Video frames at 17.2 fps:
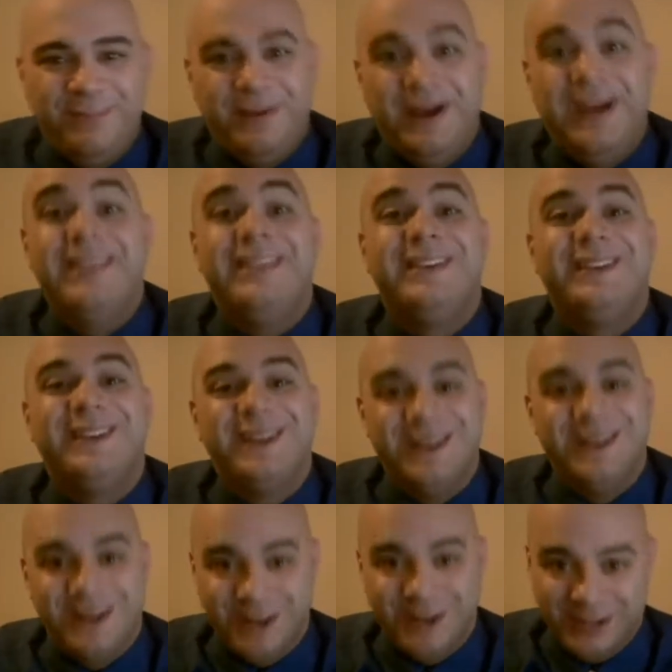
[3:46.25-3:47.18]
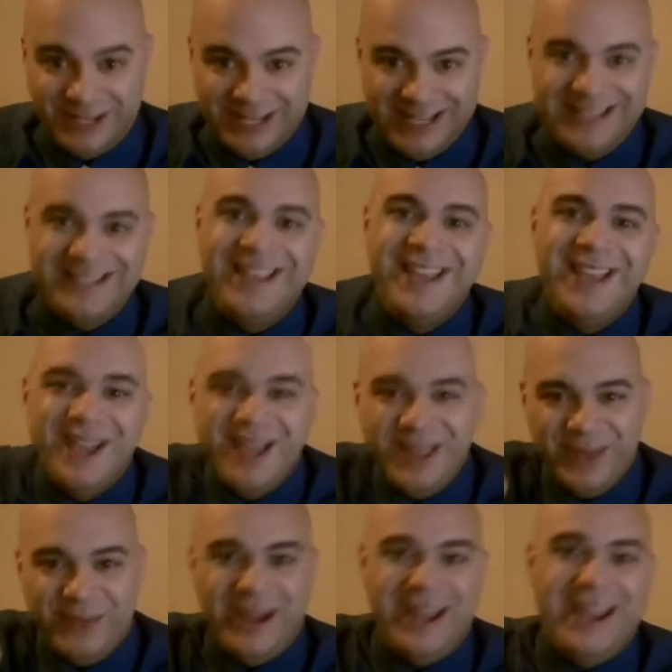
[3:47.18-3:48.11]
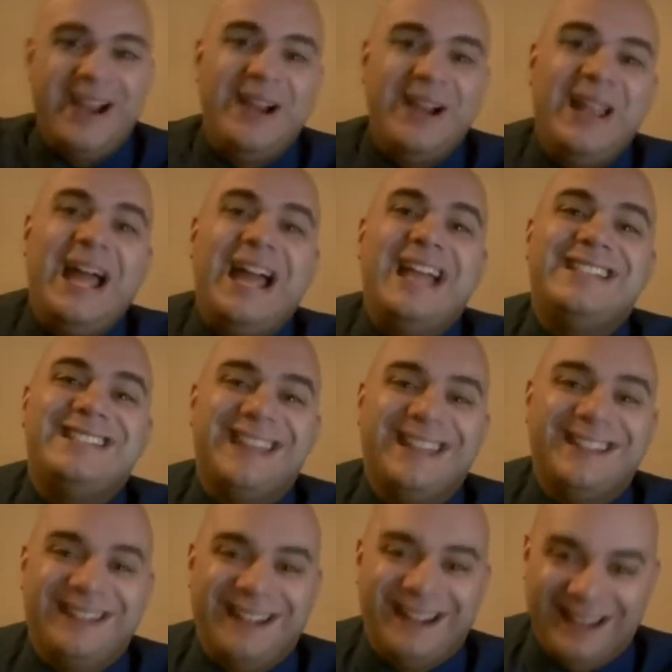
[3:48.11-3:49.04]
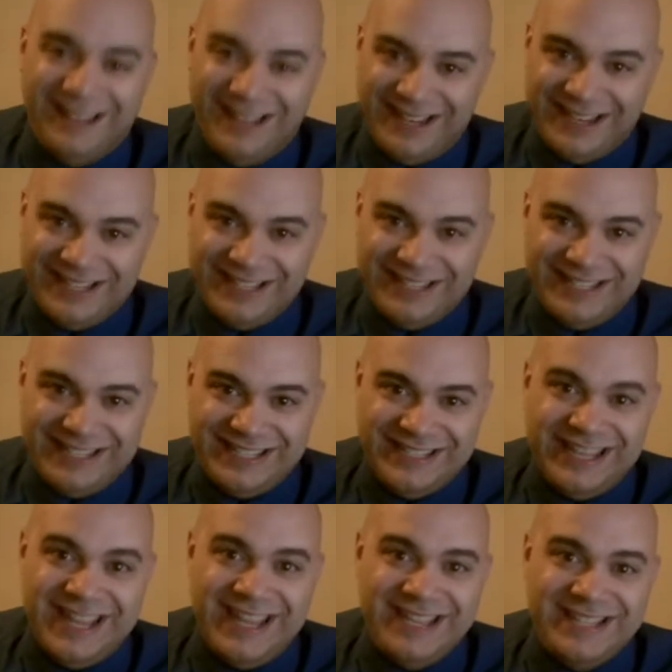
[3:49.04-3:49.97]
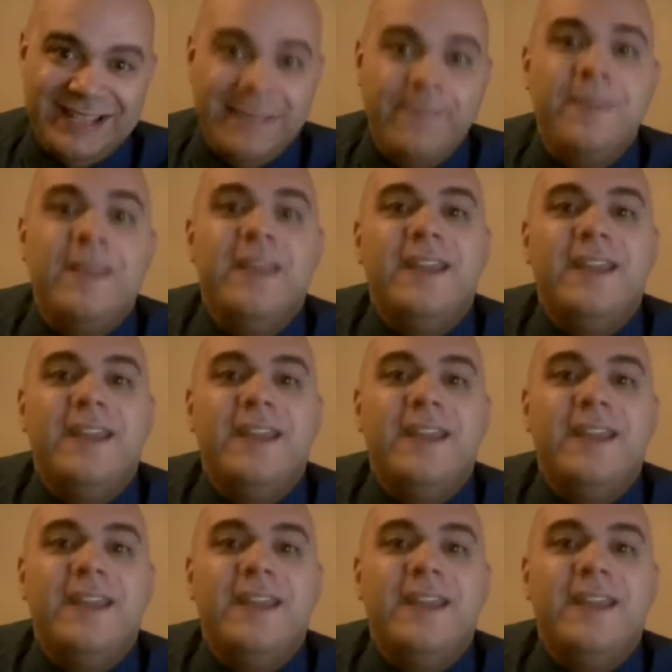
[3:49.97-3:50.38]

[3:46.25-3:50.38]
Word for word: But the good news is the way airlines handle our luggage these days,